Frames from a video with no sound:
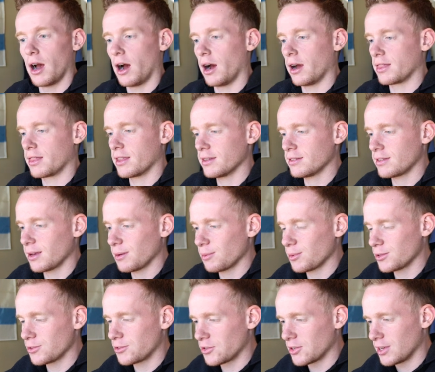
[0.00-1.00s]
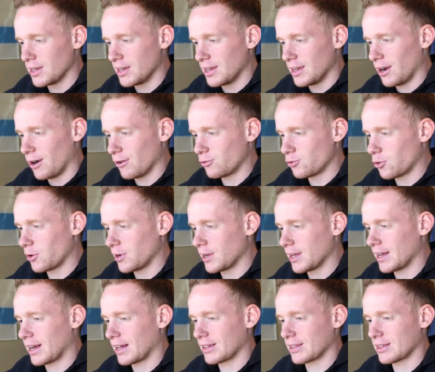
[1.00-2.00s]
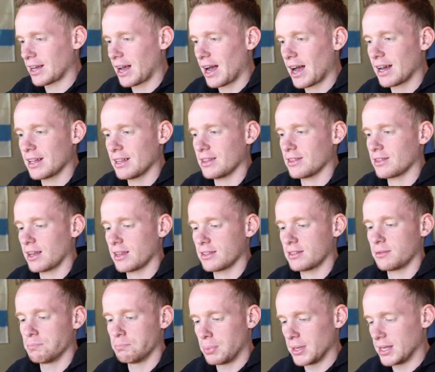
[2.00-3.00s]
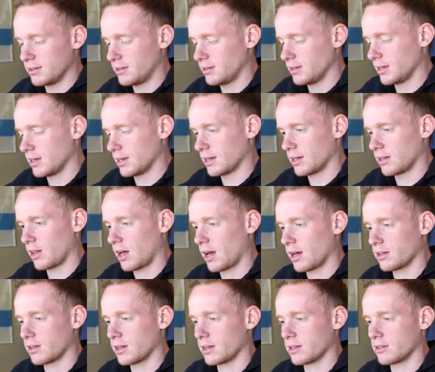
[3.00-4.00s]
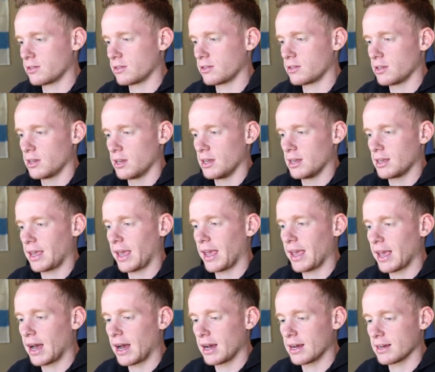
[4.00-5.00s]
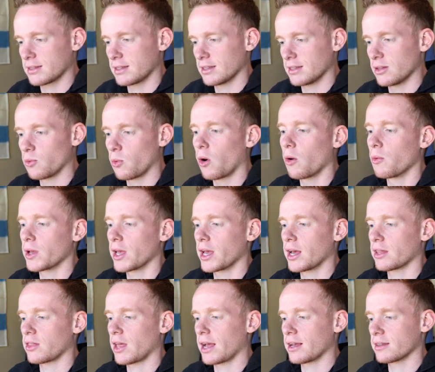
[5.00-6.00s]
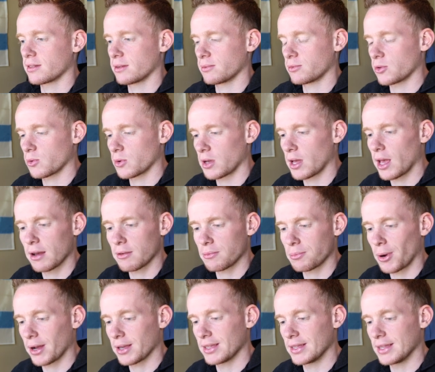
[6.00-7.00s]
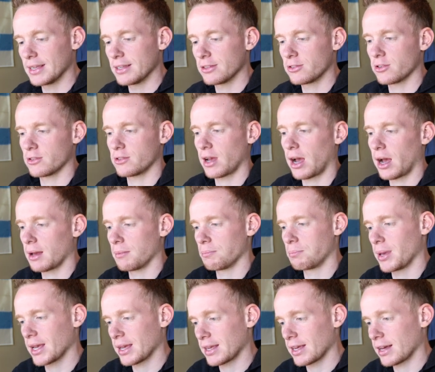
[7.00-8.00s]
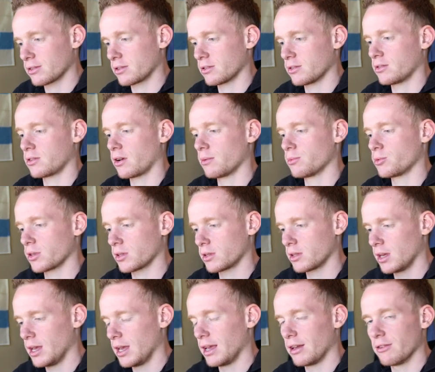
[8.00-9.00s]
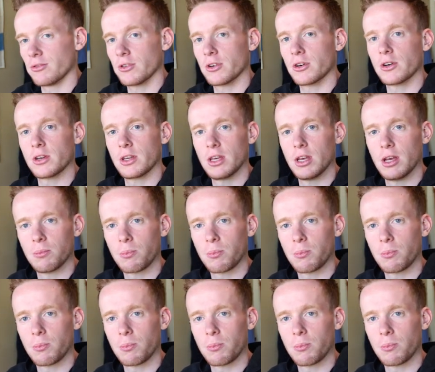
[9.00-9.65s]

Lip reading: Alright, this image of Rory a lot less busy and a lot less chaotic than the one we had last time, so we're going to have probably an easier time picking out the subject and really